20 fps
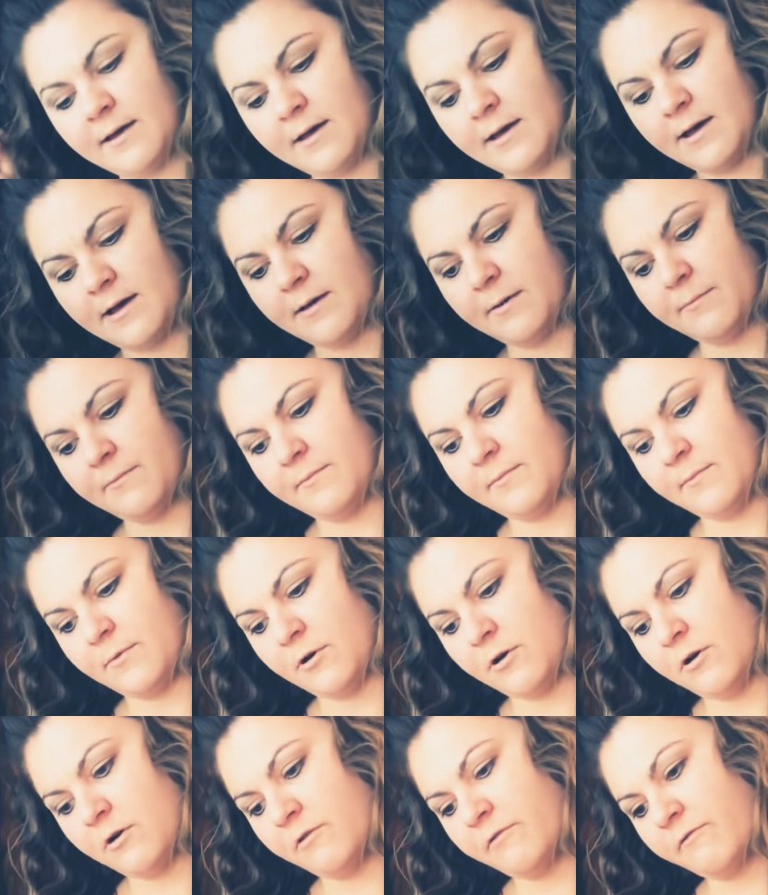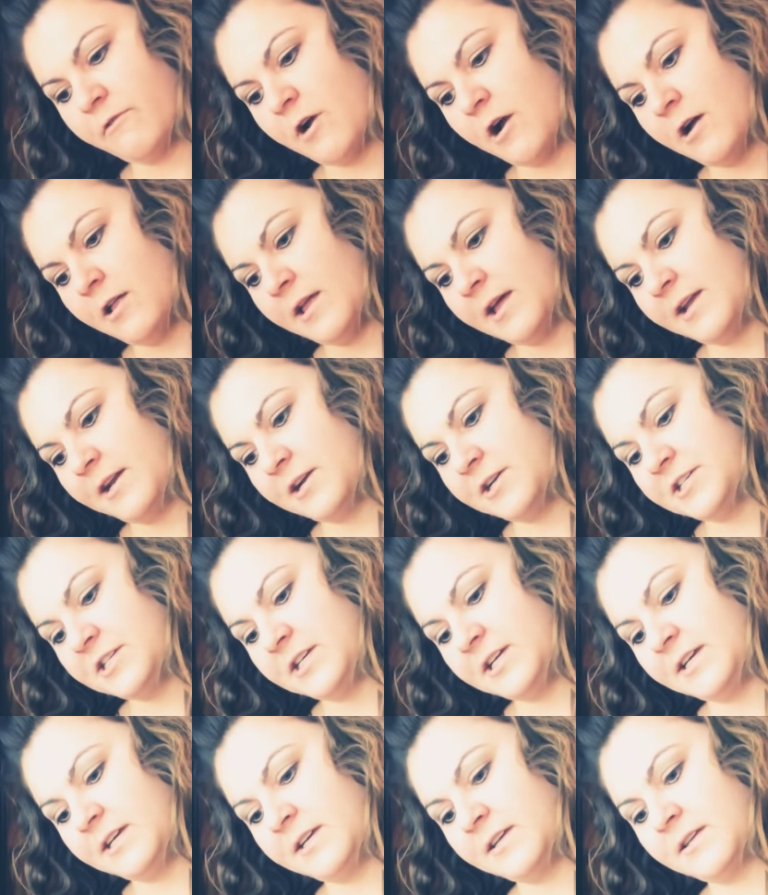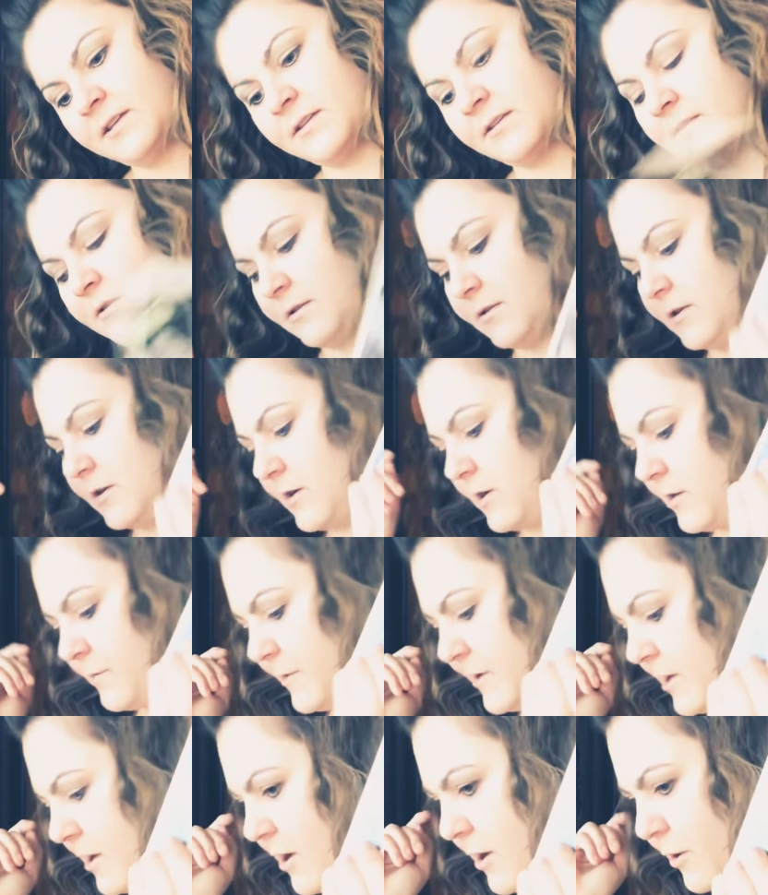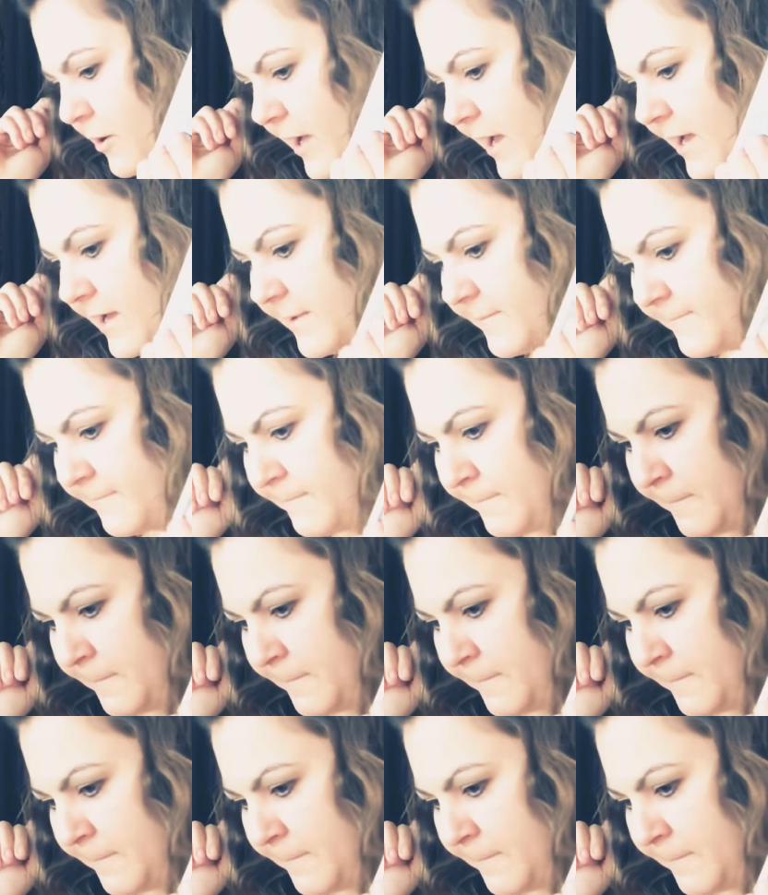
Um, overall energy, the hermit. Okay.